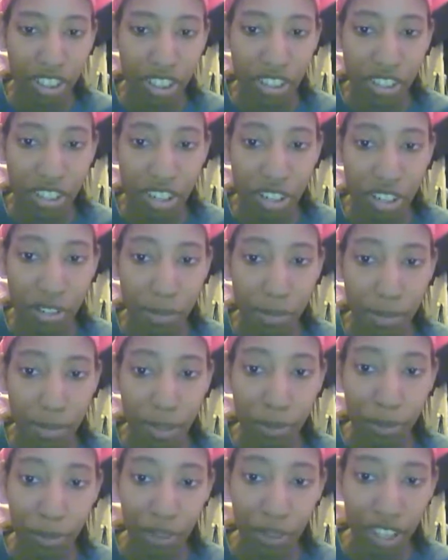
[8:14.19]
started doing
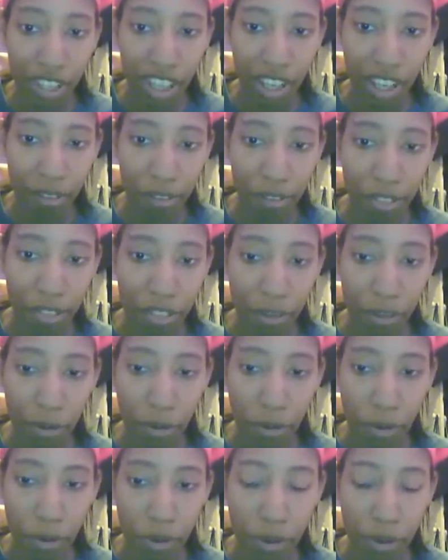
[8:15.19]
my own thing with the
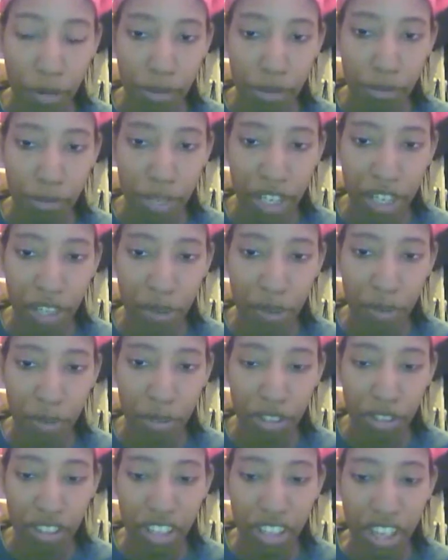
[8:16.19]
whole Muddy
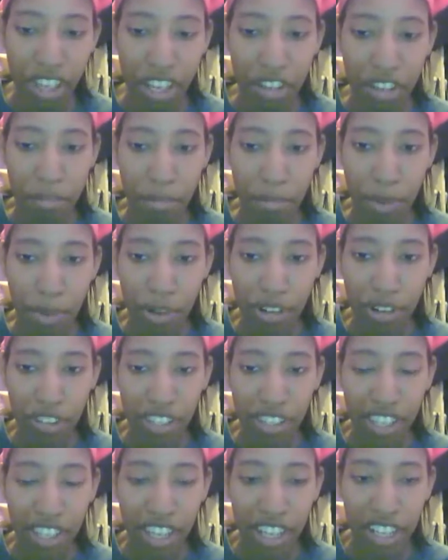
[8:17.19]
Cult
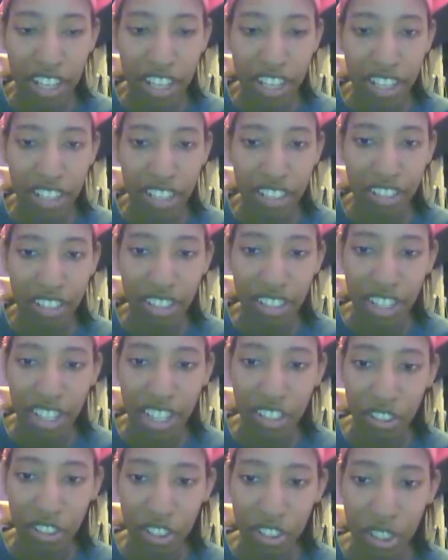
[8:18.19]
birth and
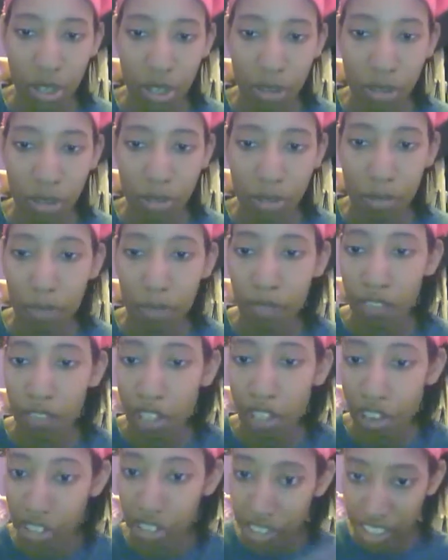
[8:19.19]
occasionally doing
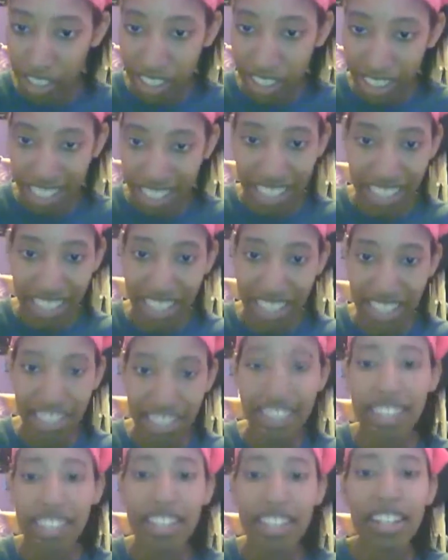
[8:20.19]
vlogs like
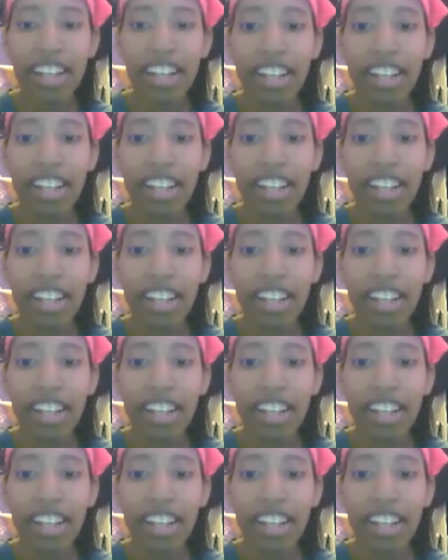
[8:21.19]
this